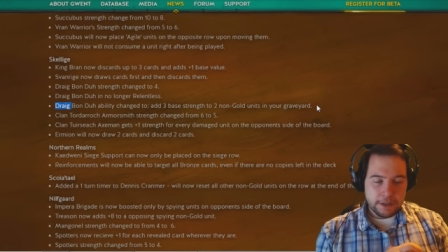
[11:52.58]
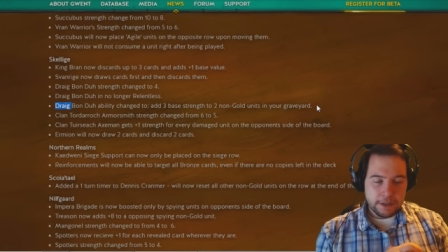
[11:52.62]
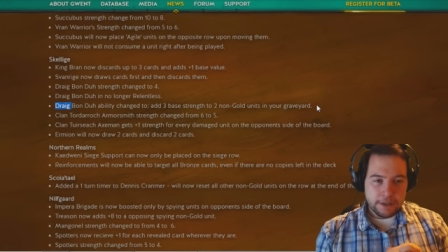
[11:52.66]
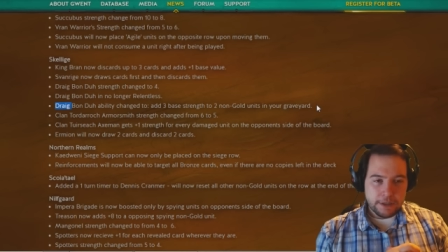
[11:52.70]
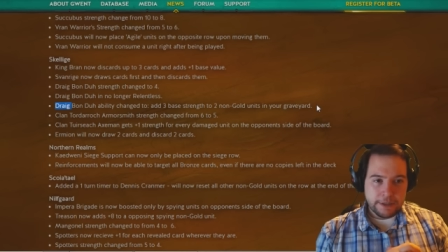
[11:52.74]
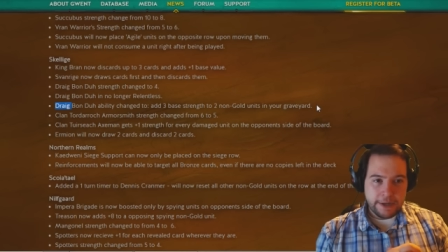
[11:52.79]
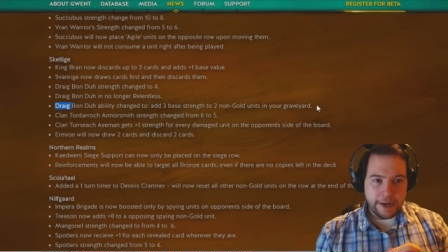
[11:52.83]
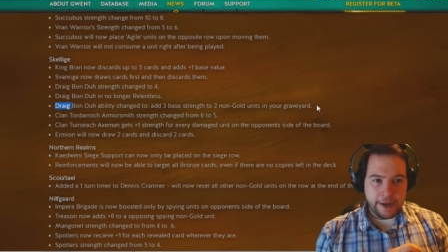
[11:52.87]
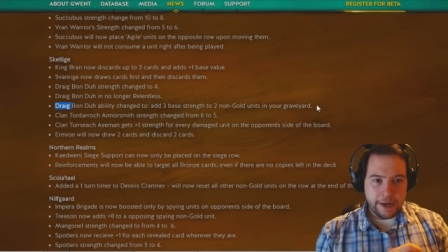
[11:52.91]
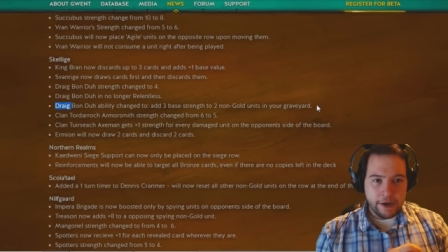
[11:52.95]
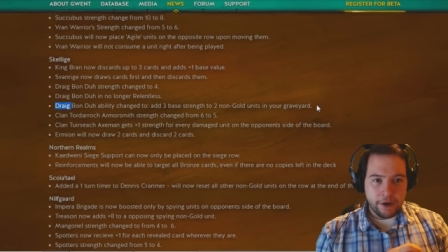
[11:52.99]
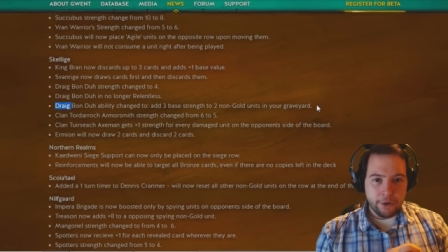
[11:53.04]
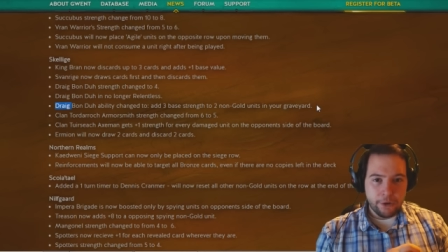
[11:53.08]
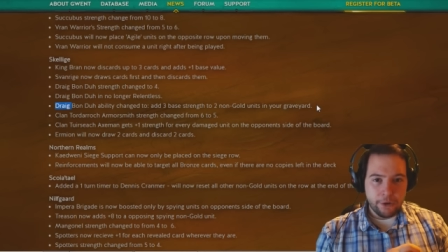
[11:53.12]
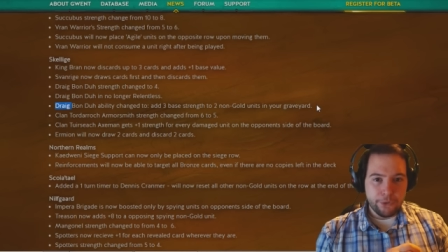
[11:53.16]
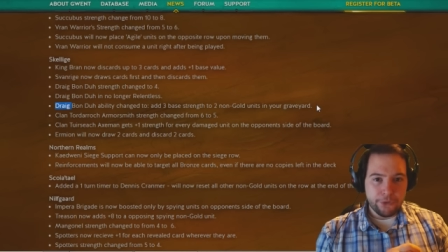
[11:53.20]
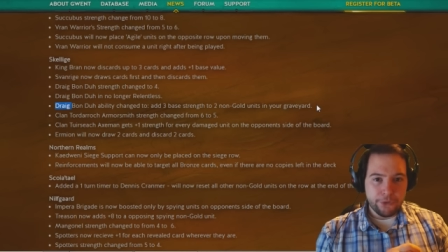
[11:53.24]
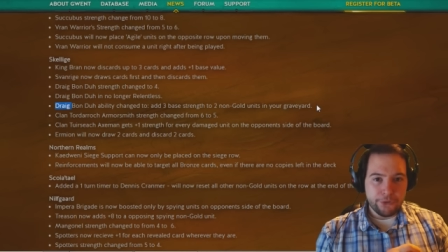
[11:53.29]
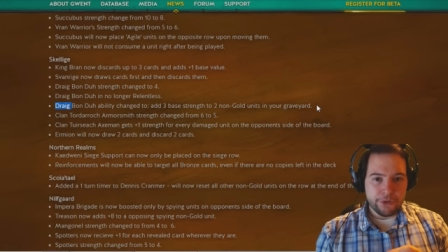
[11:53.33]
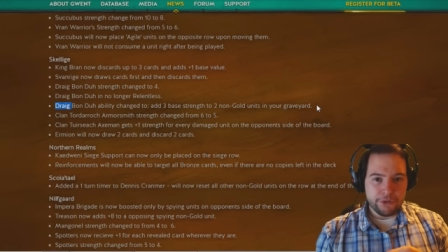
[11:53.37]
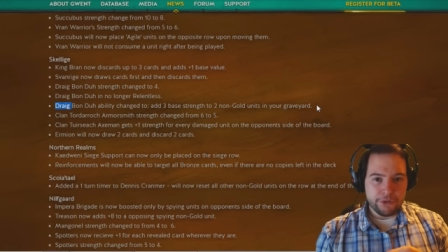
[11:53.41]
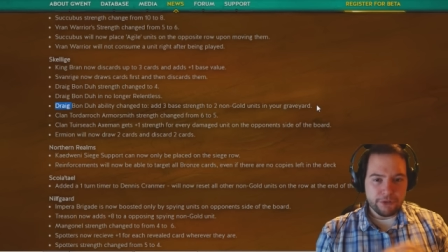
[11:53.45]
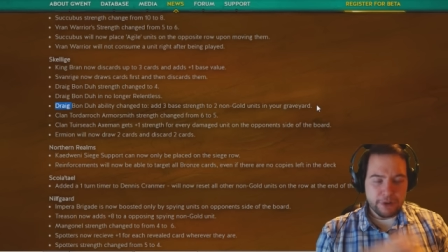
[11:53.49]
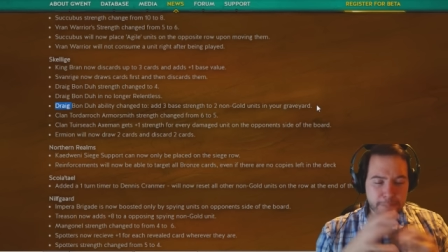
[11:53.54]
Now,
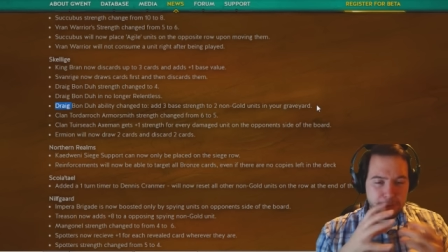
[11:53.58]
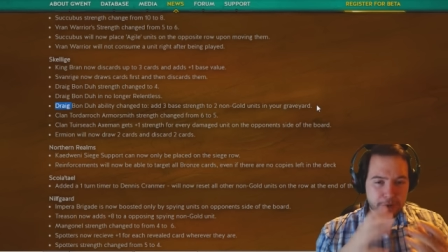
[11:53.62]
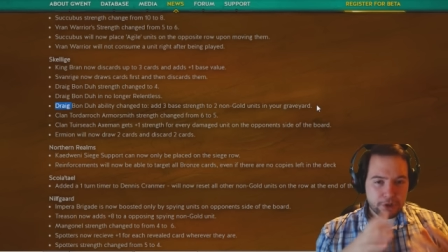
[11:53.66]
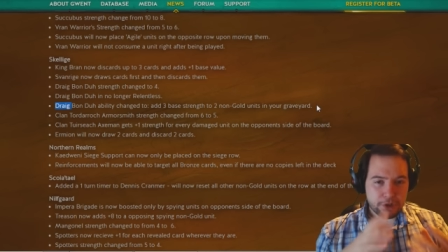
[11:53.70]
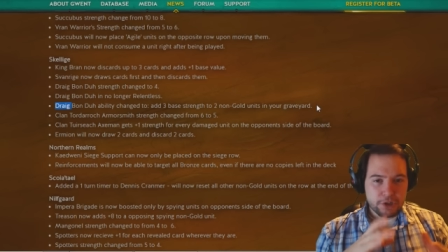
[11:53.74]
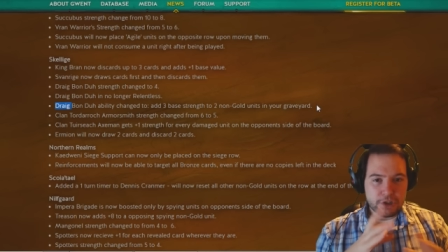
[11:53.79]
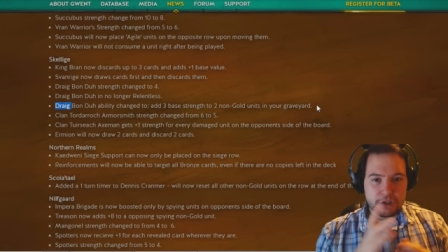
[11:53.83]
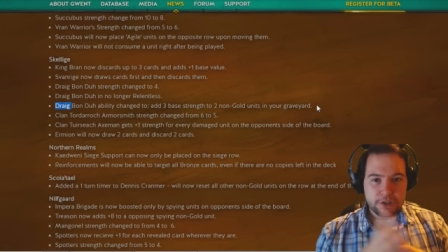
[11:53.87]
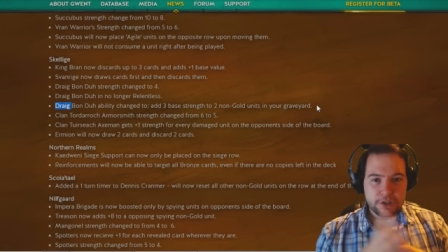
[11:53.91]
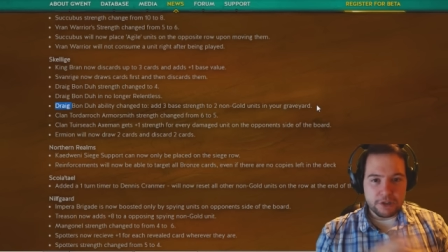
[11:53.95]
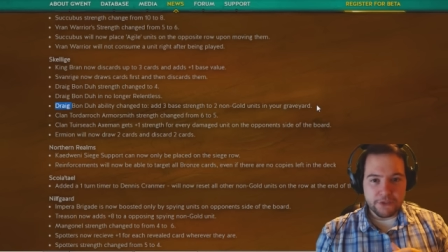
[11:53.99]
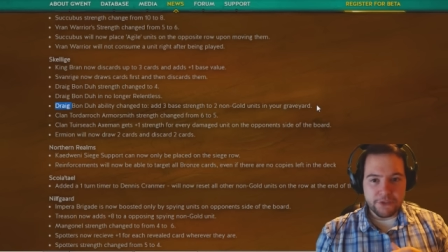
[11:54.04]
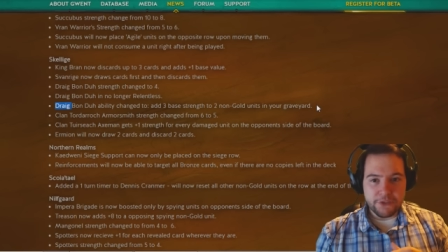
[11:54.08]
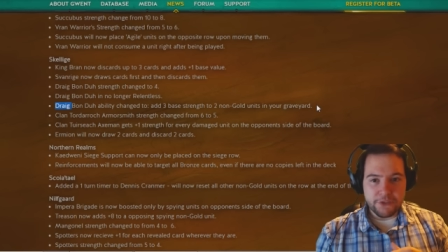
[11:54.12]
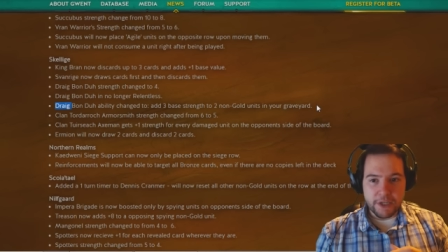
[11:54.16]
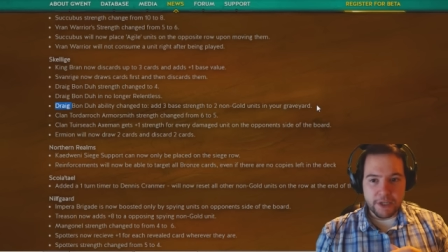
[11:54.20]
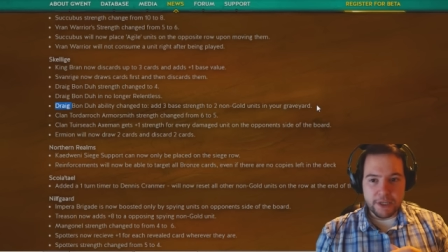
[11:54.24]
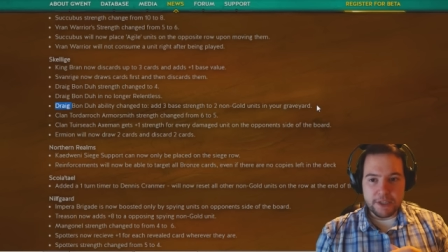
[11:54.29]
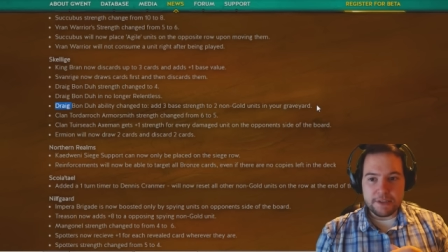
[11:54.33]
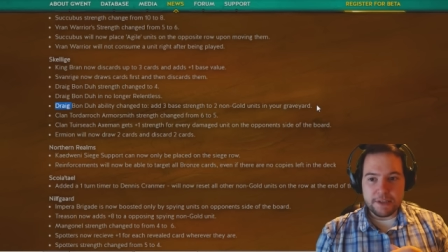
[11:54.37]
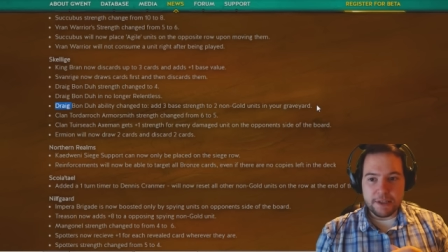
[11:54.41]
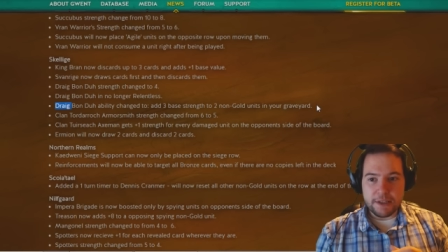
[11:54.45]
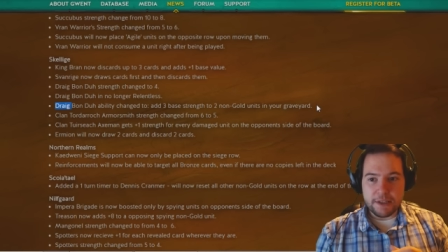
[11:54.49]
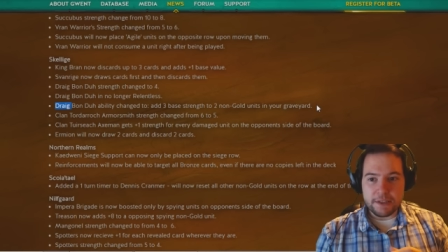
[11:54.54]
the repercussions of this